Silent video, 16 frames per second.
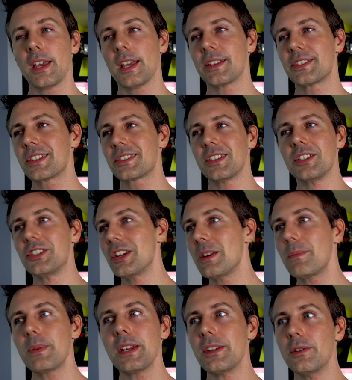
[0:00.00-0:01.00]
It's just the
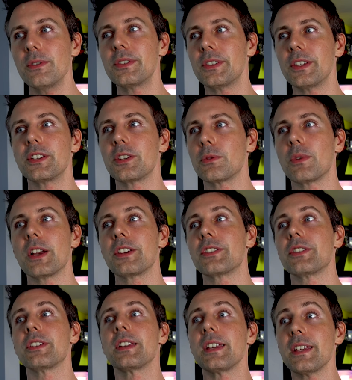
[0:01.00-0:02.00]
GPU
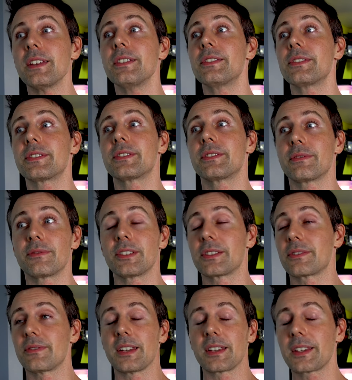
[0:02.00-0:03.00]
situation is
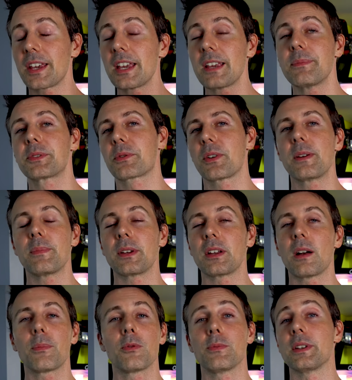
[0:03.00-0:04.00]
just, it keeps creeping
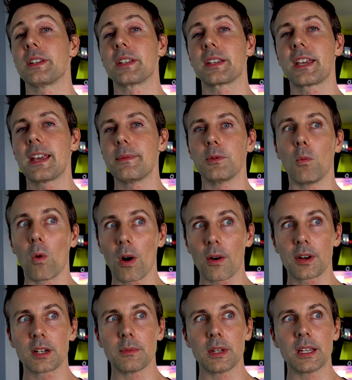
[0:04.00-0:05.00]
up on me and it keeps
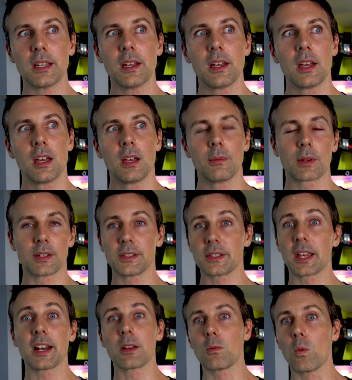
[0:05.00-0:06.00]
worrying me because it's
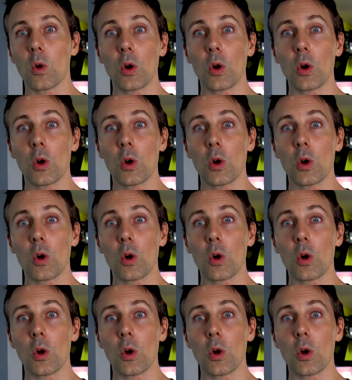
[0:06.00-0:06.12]
getting